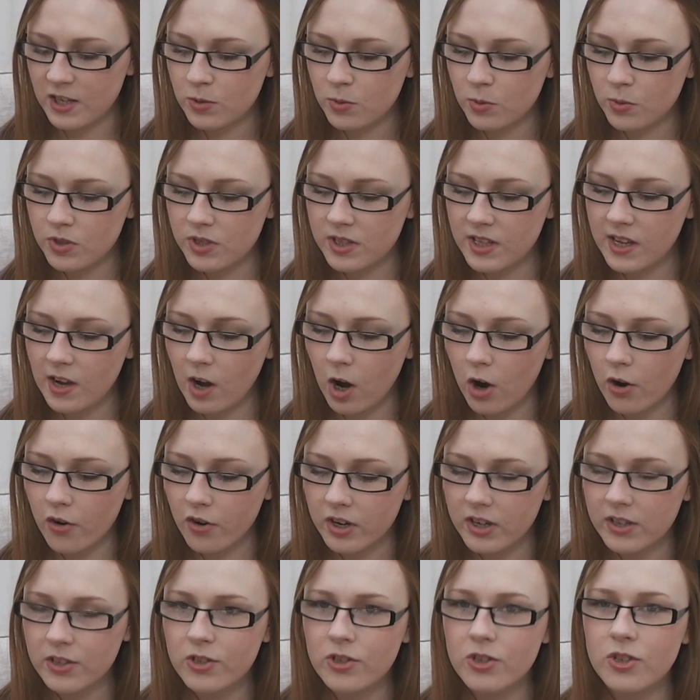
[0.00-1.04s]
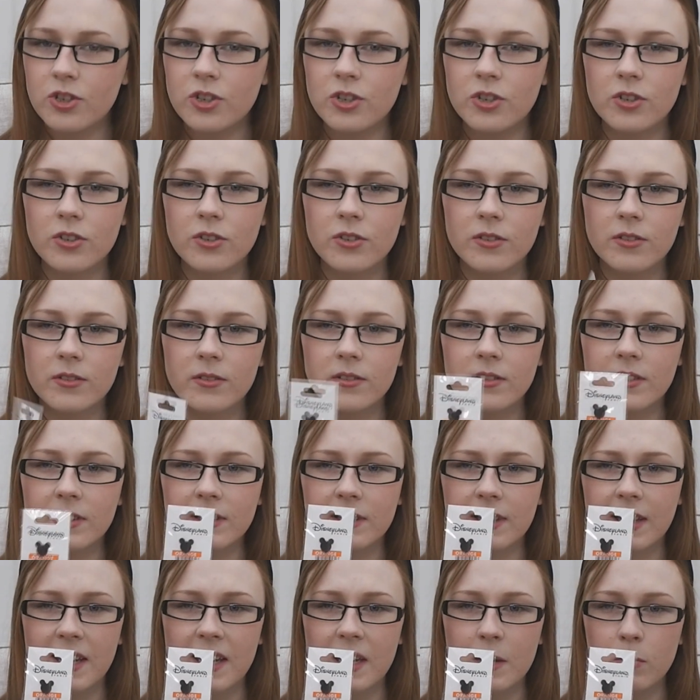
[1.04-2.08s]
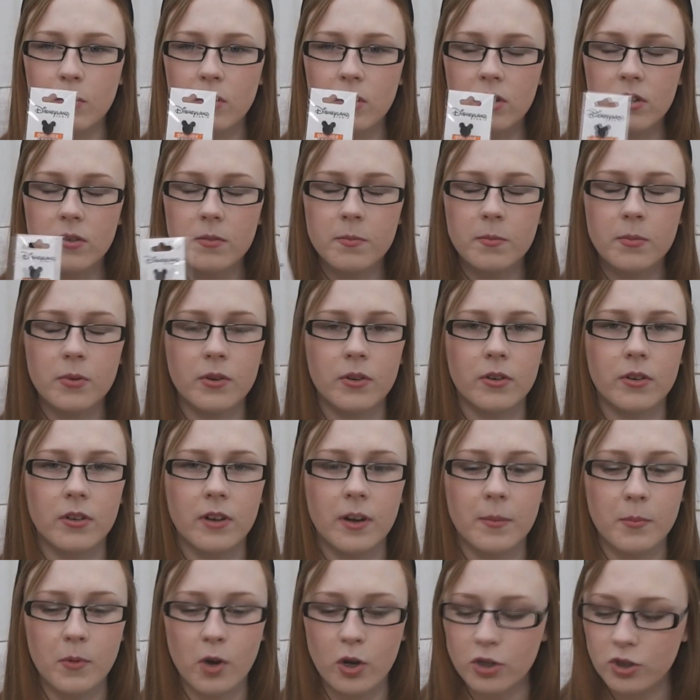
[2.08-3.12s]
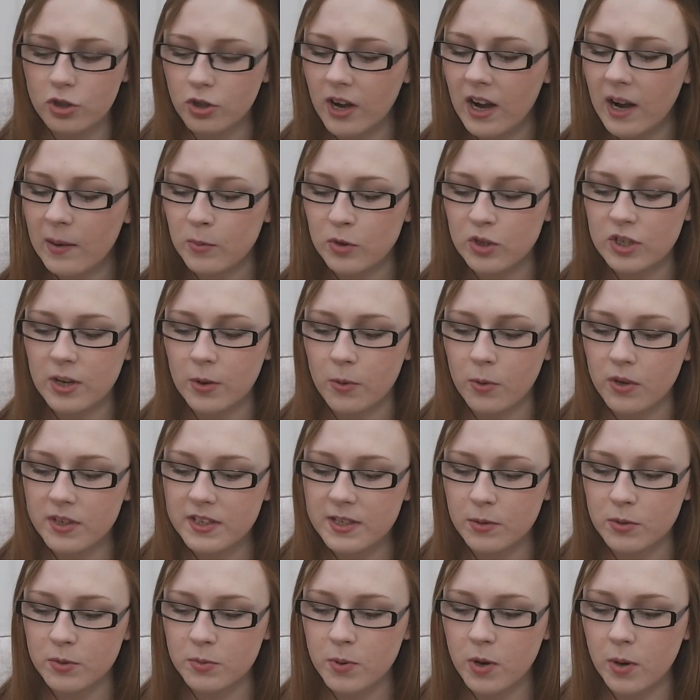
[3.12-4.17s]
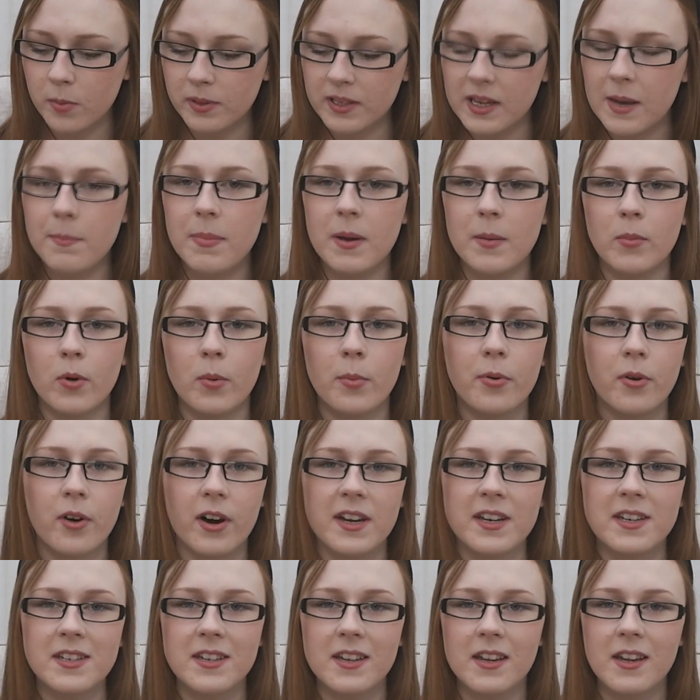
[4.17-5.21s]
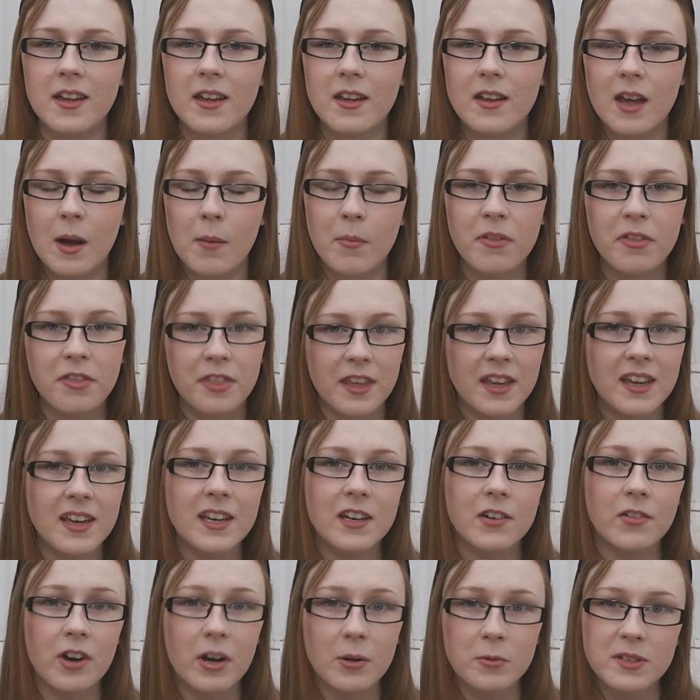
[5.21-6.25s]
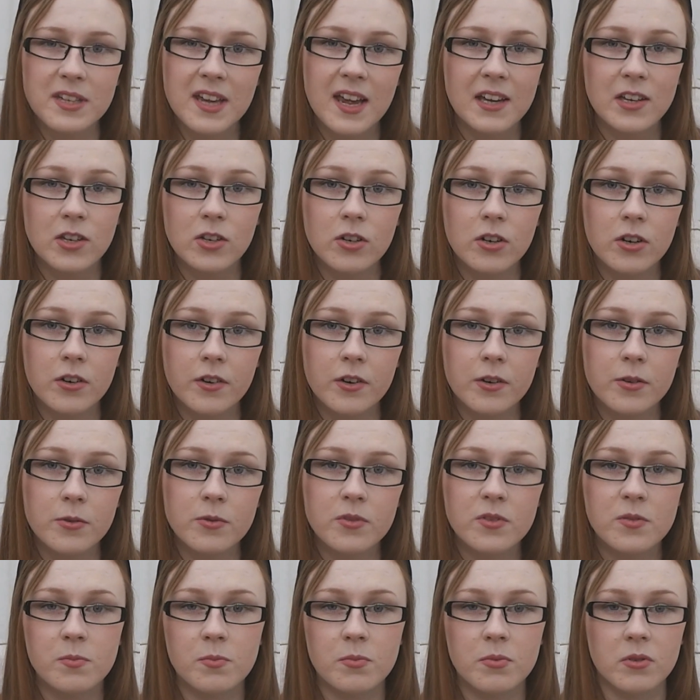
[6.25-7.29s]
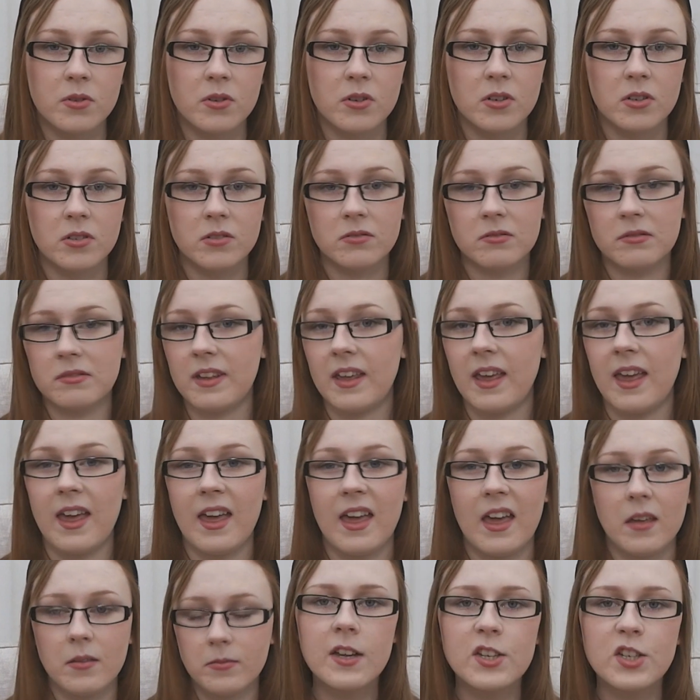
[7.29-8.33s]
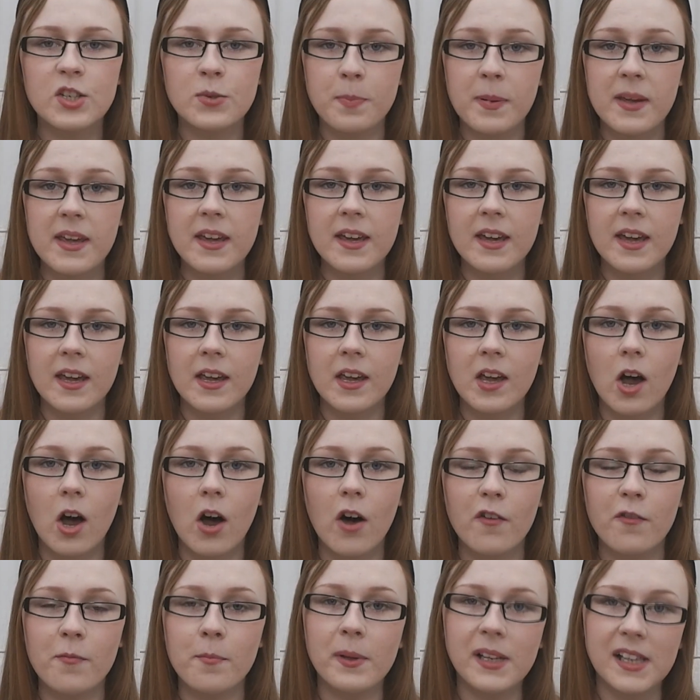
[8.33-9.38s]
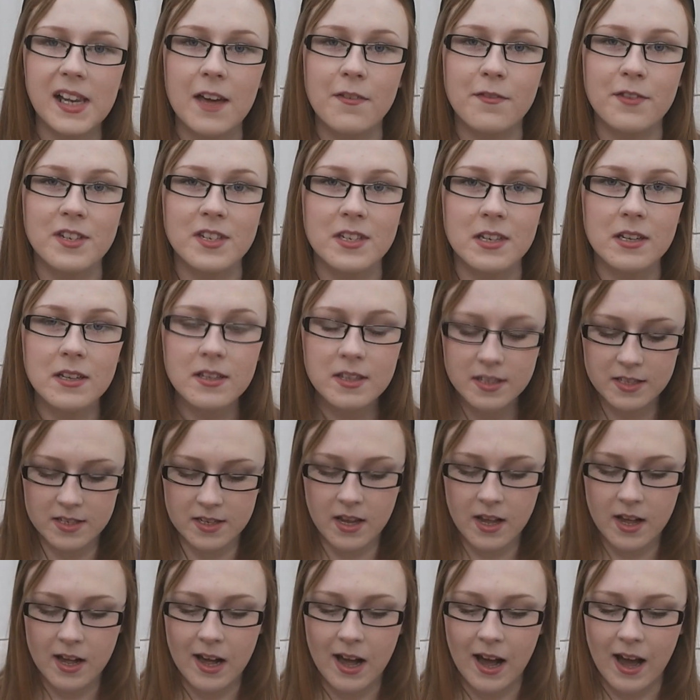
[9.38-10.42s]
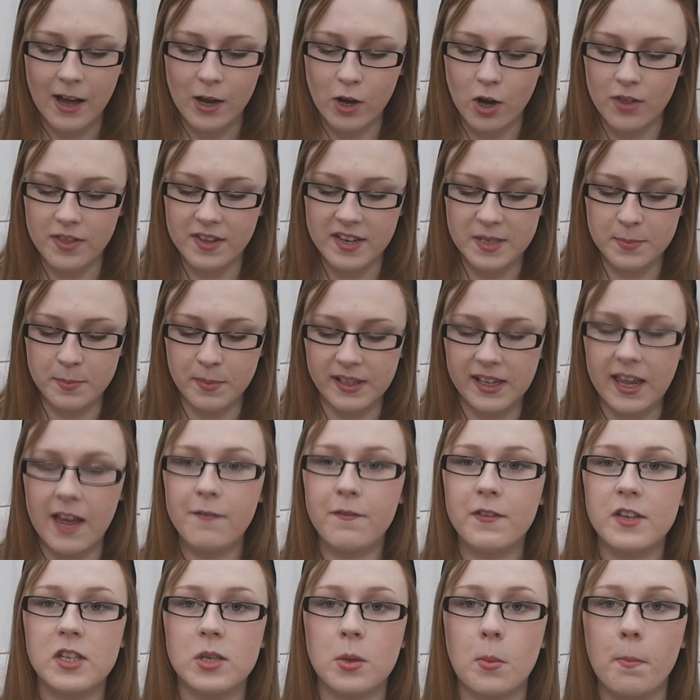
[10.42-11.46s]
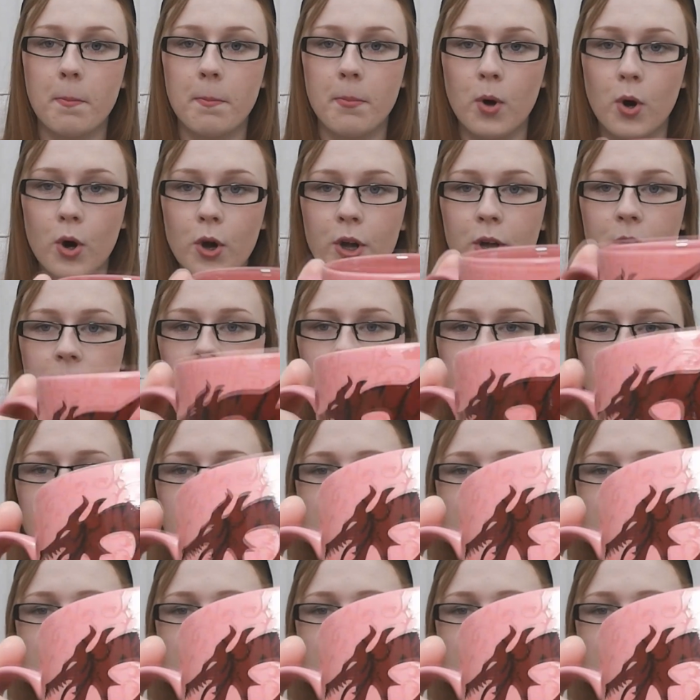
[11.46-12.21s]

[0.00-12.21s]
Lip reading: This was the orange label, but I'm not sure how much that was. It was probably a bit more pricey. I'm thinking around €10, but eh. Speaking of Maleficent, I got this Maleficent mug.